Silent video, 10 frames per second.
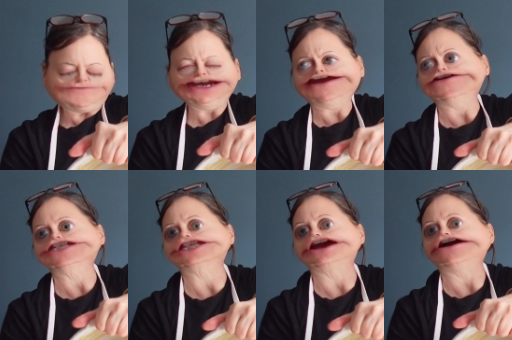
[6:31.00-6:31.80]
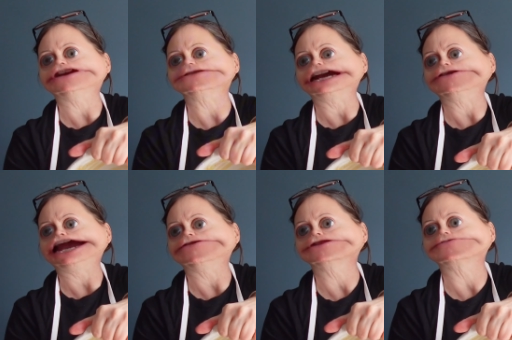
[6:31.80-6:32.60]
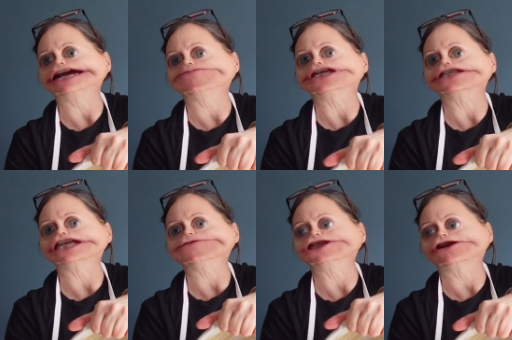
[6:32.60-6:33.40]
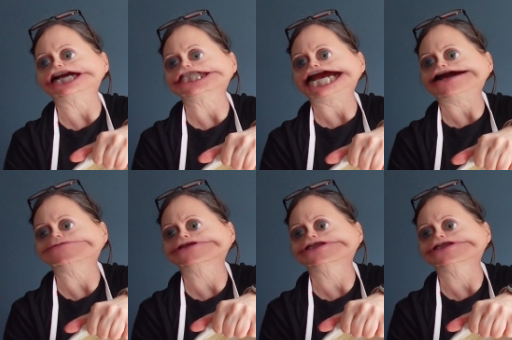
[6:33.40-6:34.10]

I think I also want to put cinnamon sugar on top.